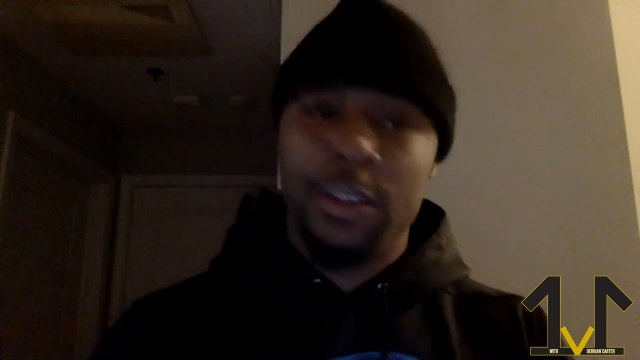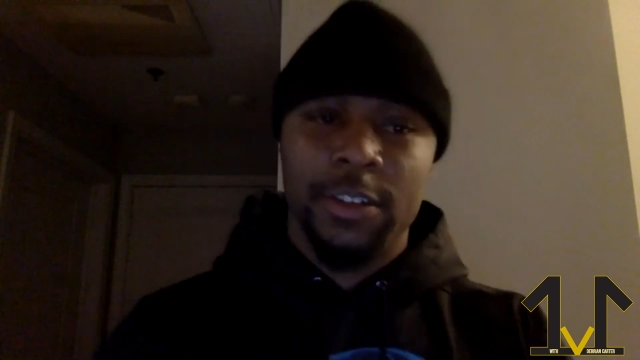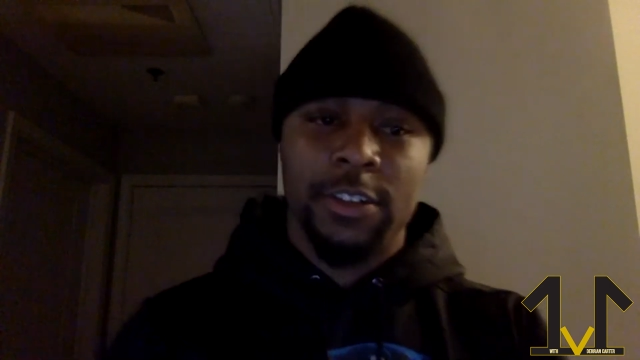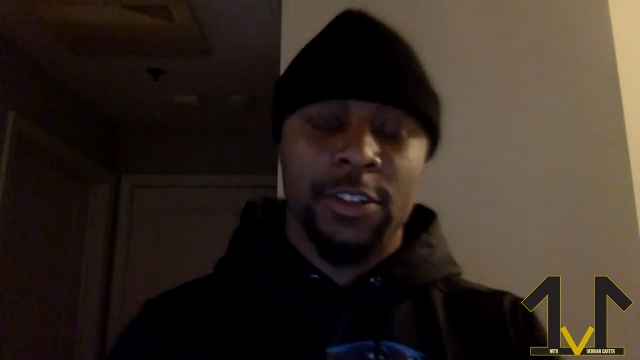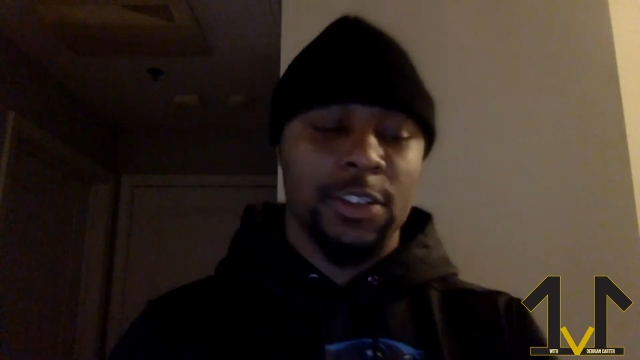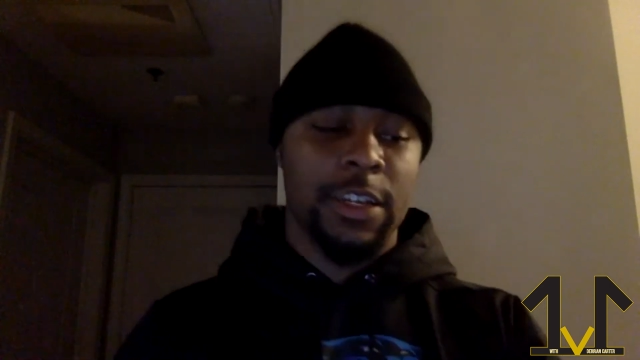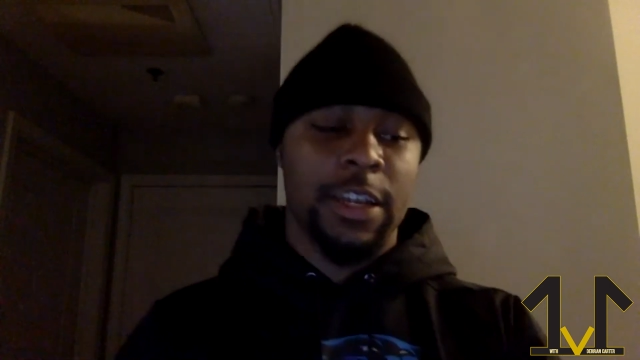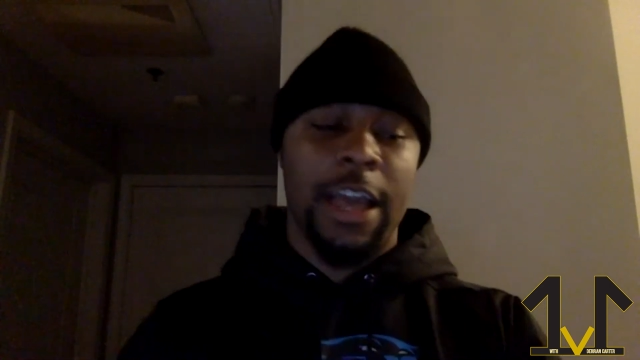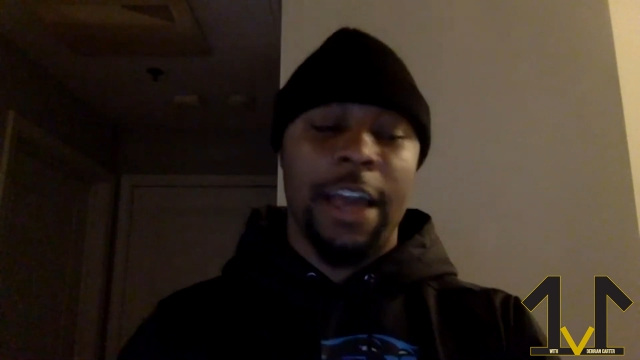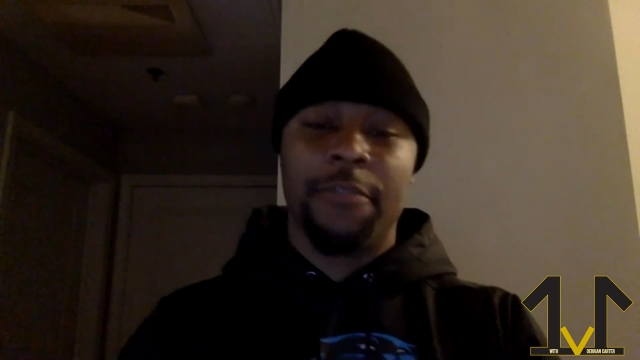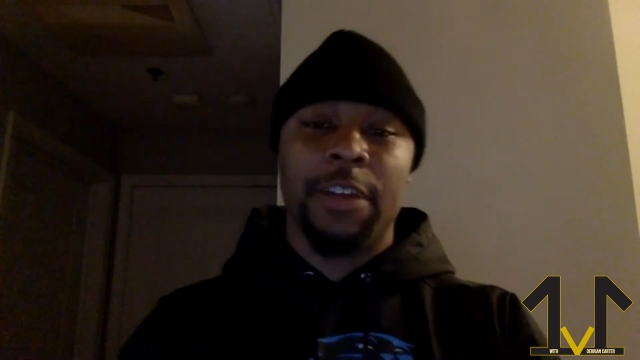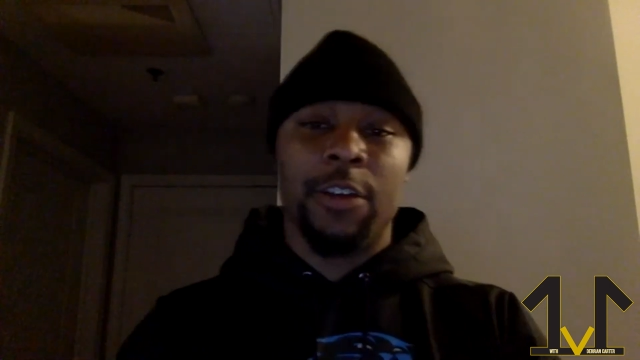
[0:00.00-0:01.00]
let me say,
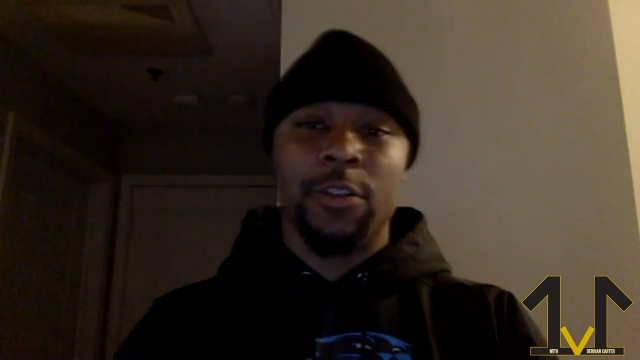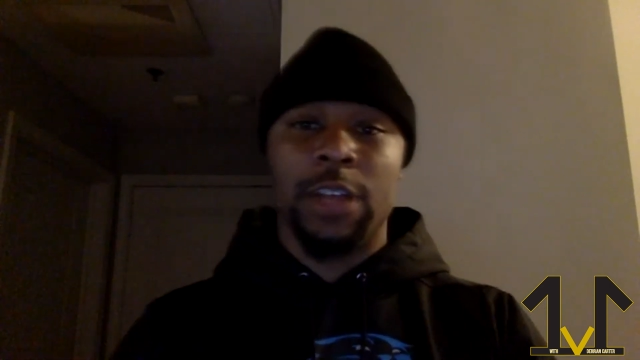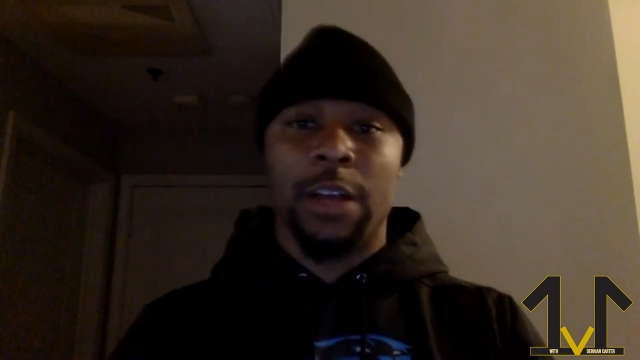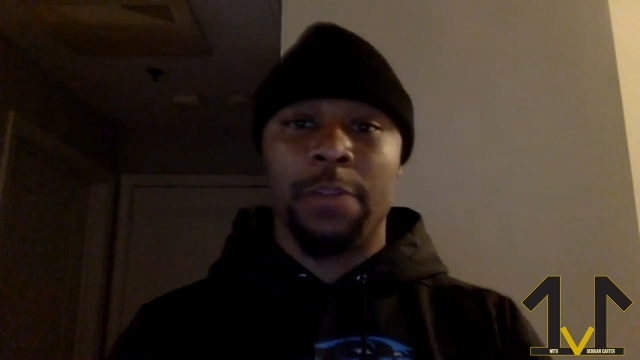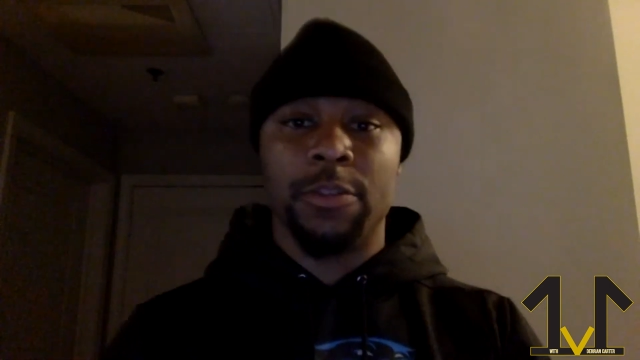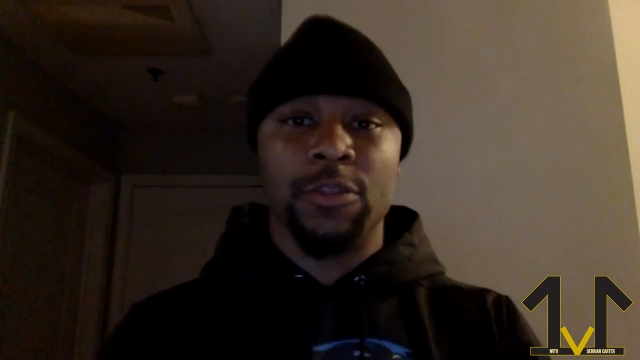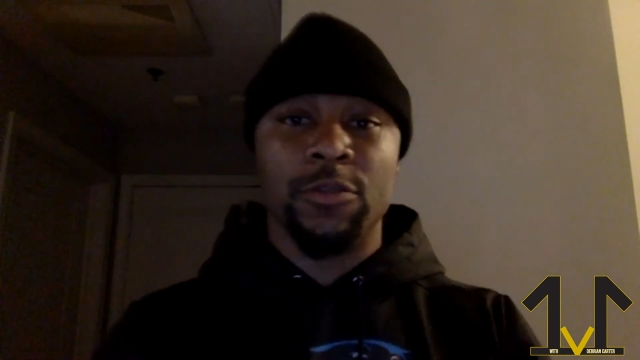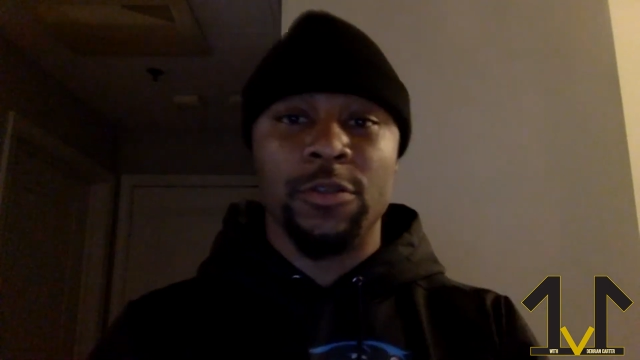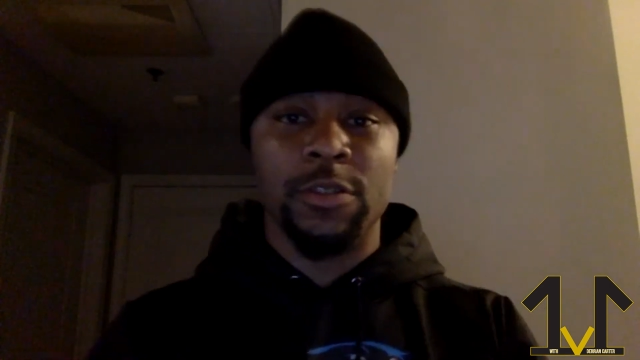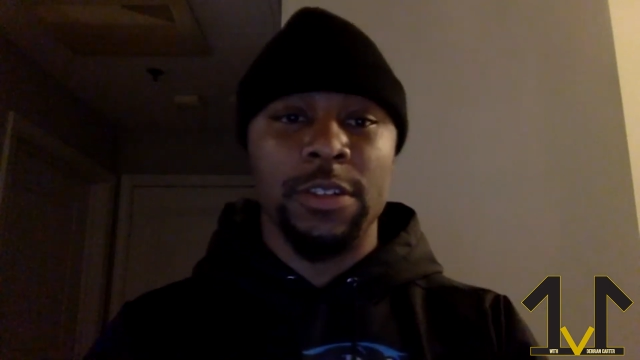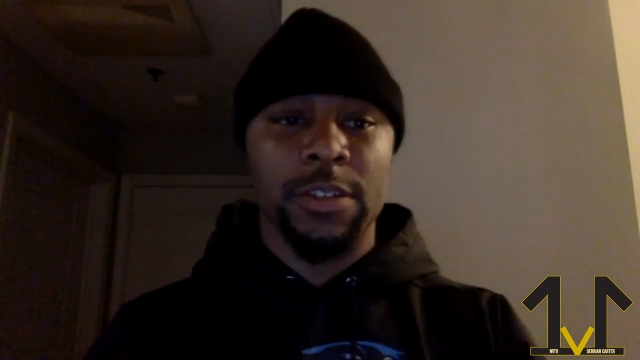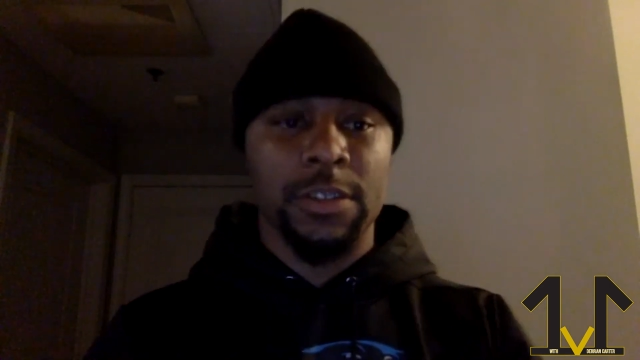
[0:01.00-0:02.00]
having those
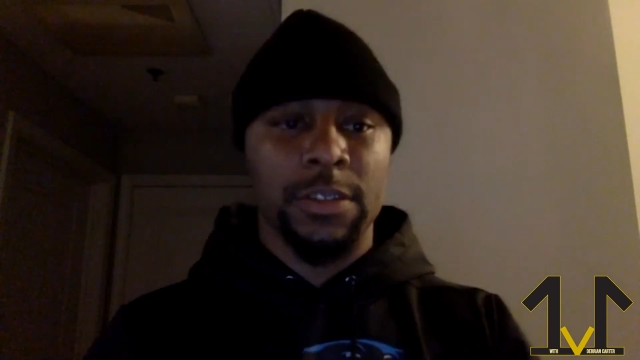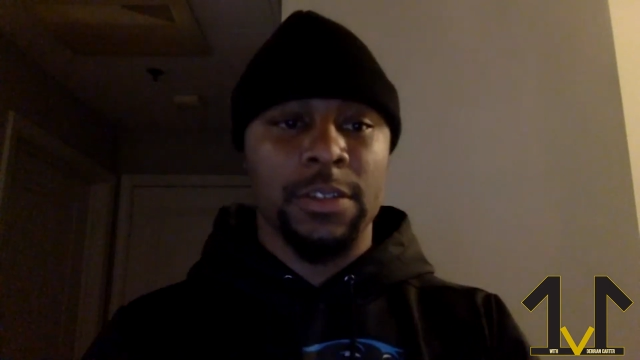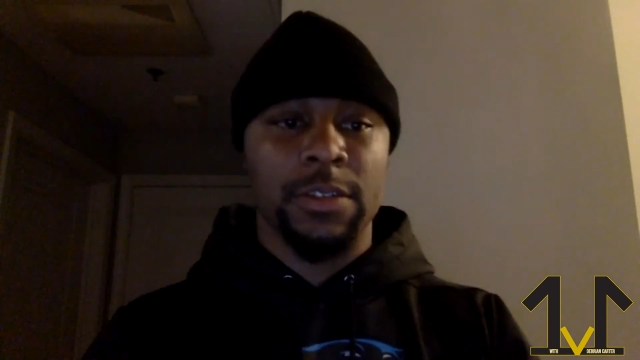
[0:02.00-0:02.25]
opportunities,